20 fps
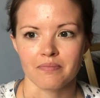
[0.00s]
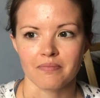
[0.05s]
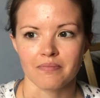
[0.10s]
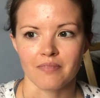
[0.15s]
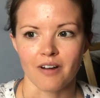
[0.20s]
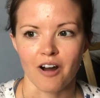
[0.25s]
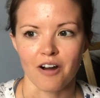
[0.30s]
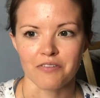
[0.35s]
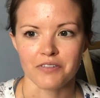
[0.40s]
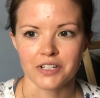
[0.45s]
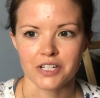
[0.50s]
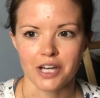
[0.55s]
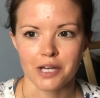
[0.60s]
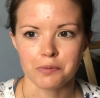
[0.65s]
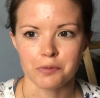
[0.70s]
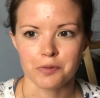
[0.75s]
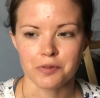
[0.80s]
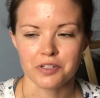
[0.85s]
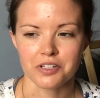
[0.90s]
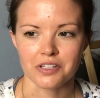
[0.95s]
Oftentimes
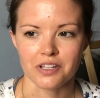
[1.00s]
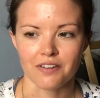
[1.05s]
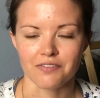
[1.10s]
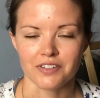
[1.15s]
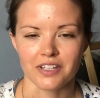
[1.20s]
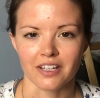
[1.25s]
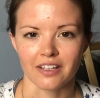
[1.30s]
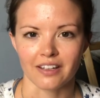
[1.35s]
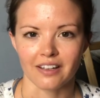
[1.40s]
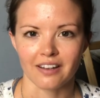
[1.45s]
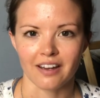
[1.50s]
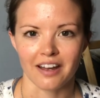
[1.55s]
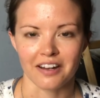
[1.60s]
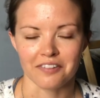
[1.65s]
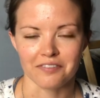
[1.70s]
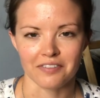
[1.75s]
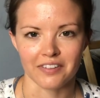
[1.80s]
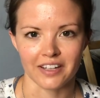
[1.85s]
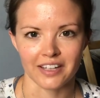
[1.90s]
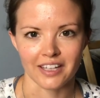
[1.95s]
we just have to kind
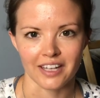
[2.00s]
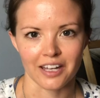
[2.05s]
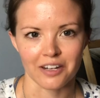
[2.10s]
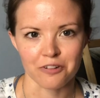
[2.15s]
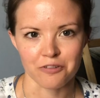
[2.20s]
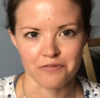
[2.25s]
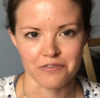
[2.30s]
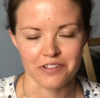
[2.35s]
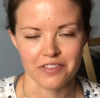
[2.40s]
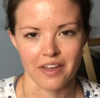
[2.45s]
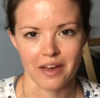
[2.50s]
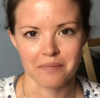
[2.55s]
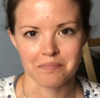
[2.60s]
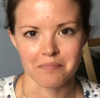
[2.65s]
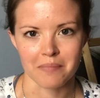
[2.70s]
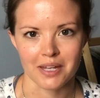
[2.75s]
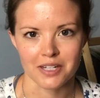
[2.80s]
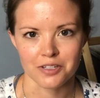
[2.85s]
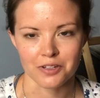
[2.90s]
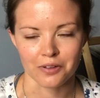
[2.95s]
of like get over that
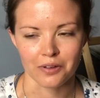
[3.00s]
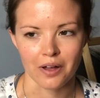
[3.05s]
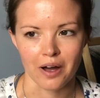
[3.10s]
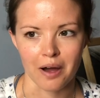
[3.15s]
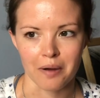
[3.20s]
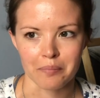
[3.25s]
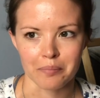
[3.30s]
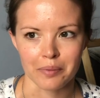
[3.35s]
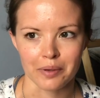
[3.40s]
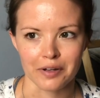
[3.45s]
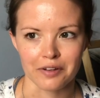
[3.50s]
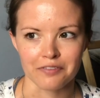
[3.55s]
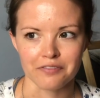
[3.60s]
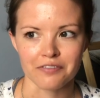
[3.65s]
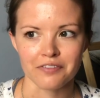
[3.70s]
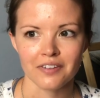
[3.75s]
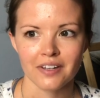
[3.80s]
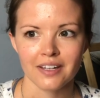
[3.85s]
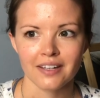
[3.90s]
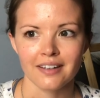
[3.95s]
mental hump of
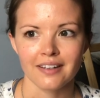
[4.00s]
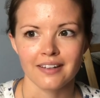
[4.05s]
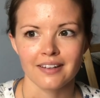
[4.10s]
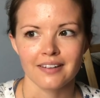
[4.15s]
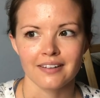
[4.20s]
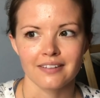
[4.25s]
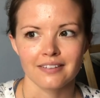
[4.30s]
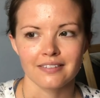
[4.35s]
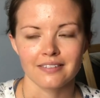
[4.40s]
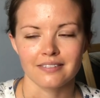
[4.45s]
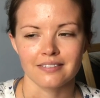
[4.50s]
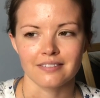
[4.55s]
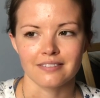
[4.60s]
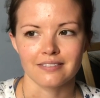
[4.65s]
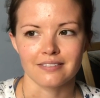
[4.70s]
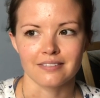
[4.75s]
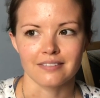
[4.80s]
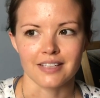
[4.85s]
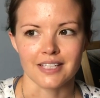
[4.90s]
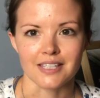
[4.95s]

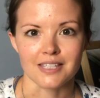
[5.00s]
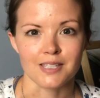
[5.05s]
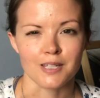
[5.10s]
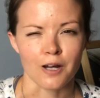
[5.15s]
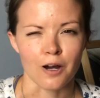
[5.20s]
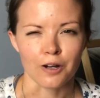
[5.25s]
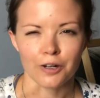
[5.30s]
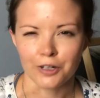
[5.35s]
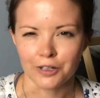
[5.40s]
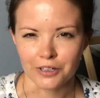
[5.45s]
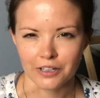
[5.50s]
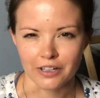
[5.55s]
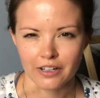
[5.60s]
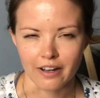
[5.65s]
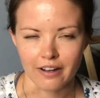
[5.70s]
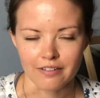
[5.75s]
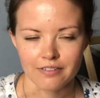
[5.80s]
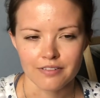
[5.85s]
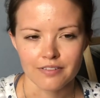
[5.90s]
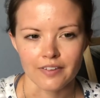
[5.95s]
it's not good
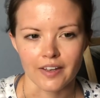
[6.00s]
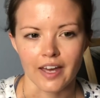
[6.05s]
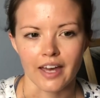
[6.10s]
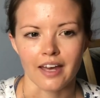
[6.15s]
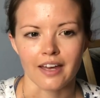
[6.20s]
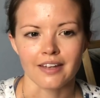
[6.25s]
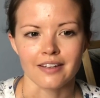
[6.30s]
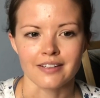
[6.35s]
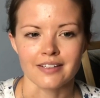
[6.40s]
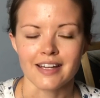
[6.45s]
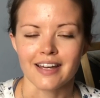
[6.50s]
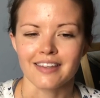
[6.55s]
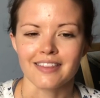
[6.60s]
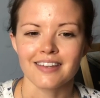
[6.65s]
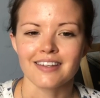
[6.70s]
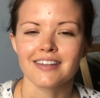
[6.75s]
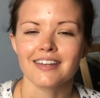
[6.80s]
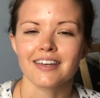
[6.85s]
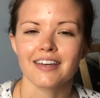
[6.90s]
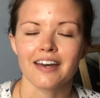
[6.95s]
enough. And I
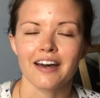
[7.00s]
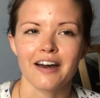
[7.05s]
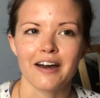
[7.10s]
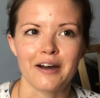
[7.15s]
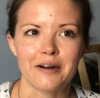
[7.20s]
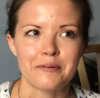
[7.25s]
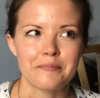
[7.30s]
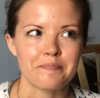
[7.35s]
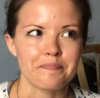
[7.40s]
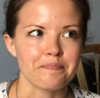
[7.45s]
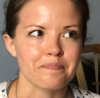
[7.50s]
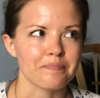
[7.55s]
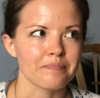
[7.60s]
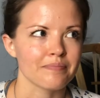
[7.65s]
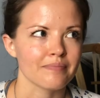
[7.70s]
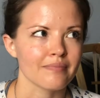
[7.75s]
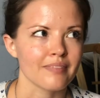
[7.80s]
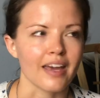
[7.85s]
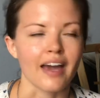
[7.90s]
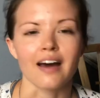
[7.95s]
think,
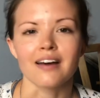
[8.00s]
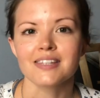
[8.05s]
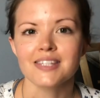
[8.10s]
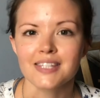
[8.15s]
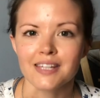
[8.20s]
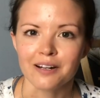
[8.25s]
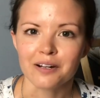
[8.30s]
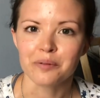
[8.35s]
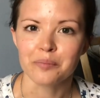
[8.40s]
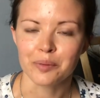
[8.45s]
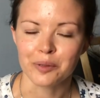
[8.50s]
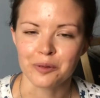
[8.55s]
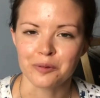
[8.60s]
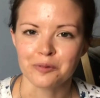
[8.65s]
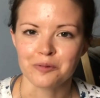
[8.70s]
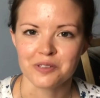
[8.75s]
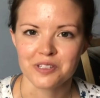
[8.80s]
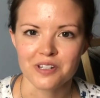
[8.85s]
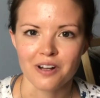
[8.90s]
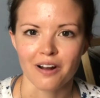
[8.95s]
Sarah Bone
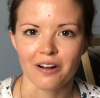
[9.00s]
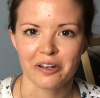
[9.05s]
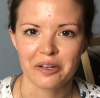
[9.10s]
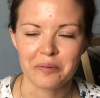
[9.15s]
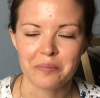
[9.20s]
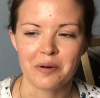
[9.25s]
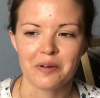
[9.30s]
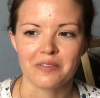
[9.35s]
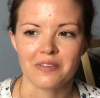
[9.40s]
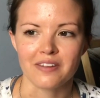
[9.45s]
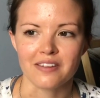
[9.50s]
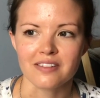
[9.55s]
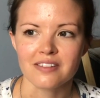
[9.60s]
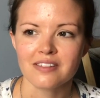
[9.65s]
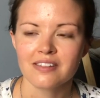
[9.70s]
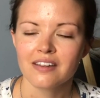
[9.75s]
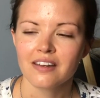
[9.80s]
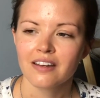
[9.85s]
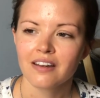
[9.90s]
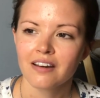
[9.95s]
was talking about this
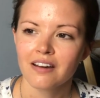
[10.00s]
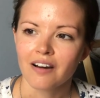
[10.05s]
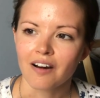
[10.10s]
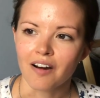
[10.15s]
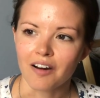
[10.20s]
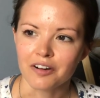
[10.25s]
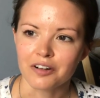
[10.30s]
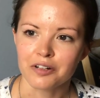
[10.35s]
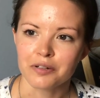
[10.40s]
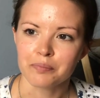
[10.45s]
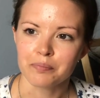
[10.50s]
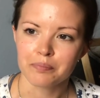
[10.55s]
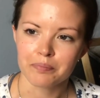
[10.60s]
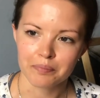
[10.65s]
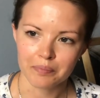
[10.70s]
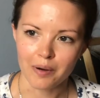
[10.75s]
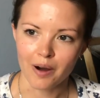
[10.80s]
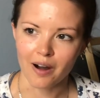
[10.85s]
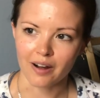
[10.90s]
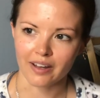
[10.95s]
on her
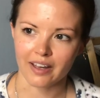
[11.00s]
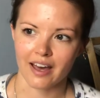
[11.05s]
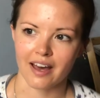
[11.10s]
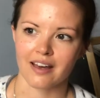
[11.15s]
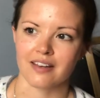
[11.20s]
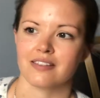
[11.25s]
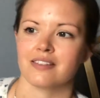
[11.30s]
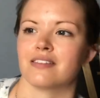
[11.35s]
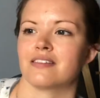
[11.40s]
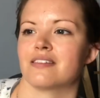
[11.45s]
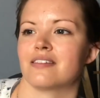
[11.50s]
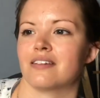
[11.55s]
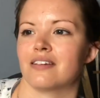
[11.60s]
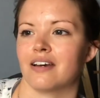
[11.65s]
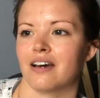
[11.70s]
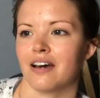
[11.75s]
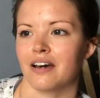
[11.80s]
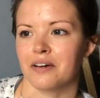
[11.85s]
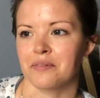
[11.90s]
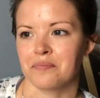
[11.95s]
podcast,
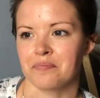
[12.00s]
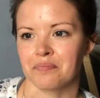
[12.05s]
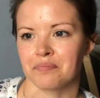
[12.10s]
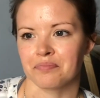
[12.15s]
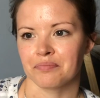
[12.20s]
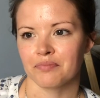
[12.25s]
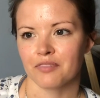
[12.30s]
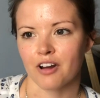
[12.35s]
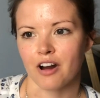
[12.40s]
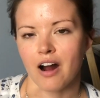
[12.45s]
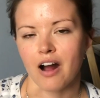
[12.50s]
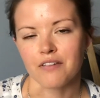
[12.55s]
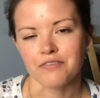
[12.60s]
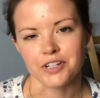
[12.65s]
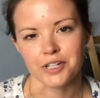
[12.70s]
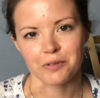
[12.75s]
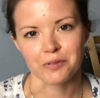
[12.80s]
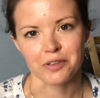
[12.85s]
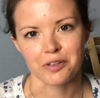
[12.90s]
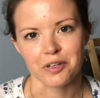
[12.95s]

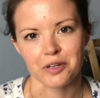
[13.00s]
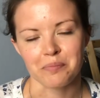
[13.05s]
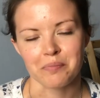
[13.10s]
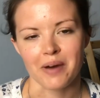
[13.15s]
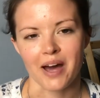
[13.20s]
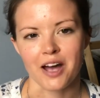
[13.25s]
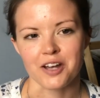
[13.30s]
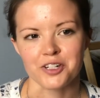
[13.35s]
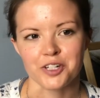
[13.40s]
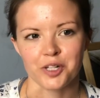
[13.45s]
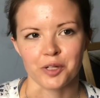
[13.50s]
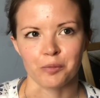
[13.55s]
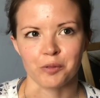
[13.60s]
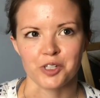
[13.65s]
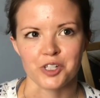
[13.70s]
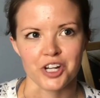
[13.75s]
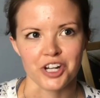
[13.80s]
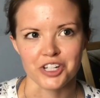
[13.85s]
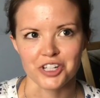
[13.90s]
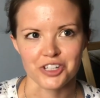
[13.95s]
Crafting with Compassion,
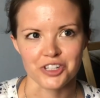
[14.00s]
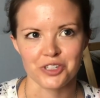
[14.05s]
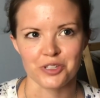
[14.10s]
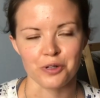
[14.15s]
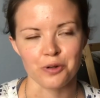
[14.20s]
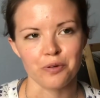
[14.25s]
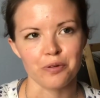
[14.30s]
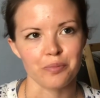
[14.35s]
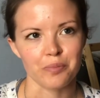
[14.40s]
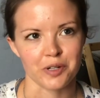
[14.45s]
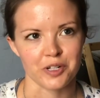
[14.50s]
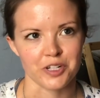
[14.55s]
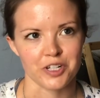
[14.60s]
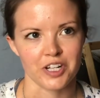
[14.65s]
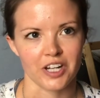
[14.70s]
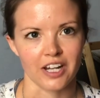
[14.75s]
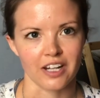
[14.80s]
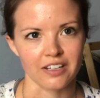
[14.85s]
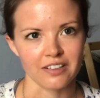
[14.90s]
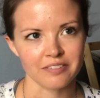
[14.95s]
which I just so
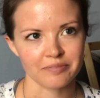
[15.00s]
appreciated.